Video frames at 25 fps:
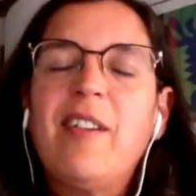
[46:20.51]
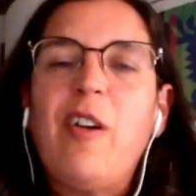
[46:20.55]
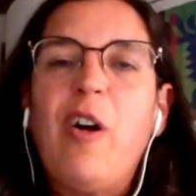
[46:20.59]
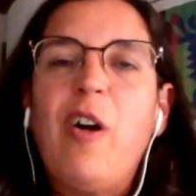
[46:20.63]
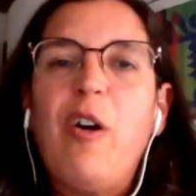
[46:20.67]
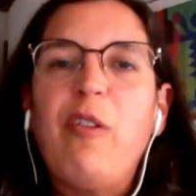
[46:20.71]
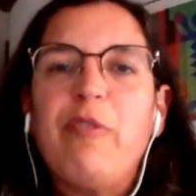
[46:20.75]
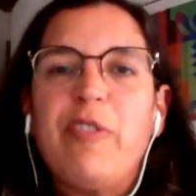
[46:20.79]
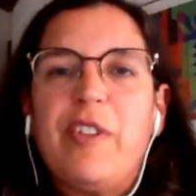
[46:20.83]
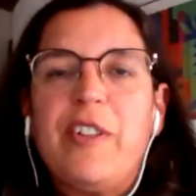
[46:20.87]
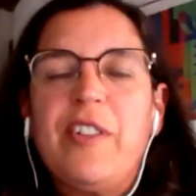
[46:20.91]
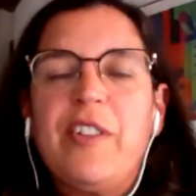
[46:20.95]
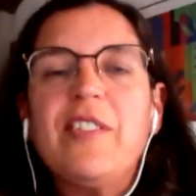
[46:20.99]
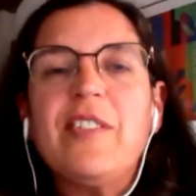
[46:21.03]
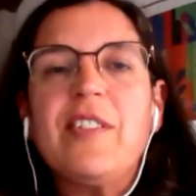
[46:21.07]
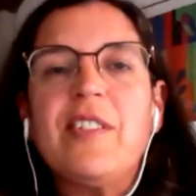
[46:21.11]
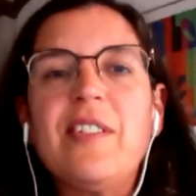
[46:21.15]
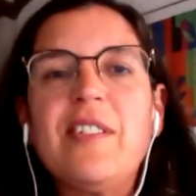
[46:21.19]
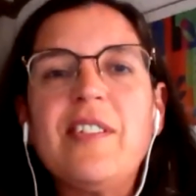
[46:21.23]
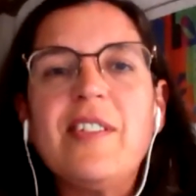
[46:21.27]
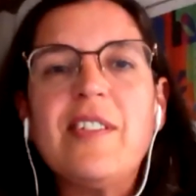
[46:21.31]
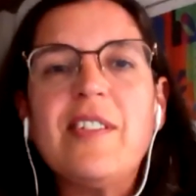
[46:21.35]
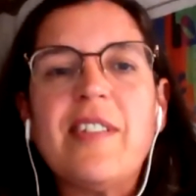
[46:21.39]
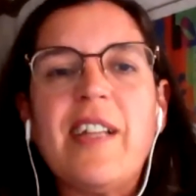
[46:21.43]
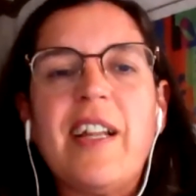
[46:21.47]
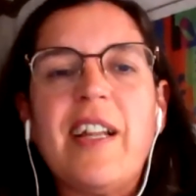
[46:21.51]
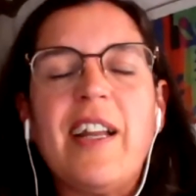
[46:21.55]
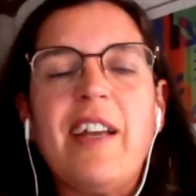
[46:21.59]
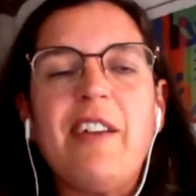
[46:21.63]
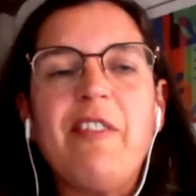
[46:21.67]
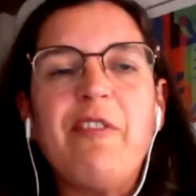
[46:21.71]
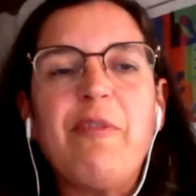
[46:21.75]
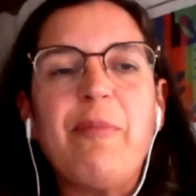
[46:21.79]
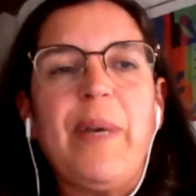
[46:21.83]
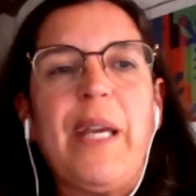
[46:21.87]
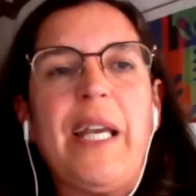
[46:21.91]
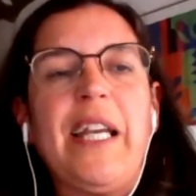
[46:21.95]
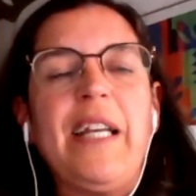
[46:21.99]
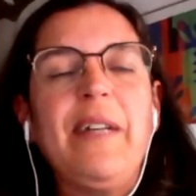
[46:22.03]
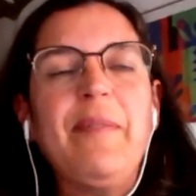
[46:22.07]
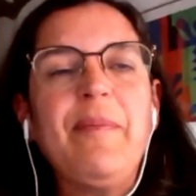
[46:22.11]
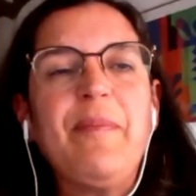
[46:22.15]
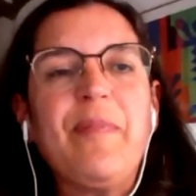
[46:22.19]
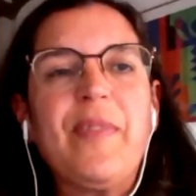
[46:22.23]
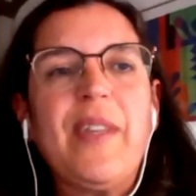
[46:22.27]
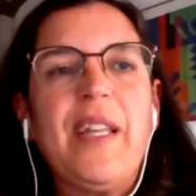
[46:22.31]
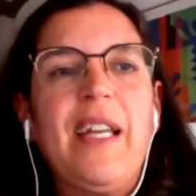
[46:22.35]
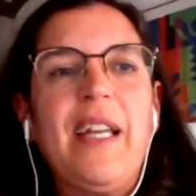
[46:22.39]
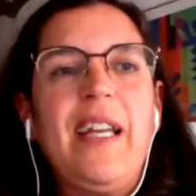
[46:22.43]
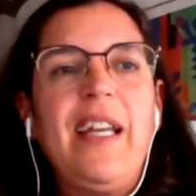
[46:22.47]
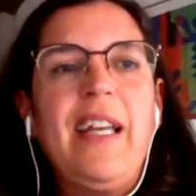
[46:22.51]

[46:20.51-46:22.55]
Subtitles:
conferences that I've been.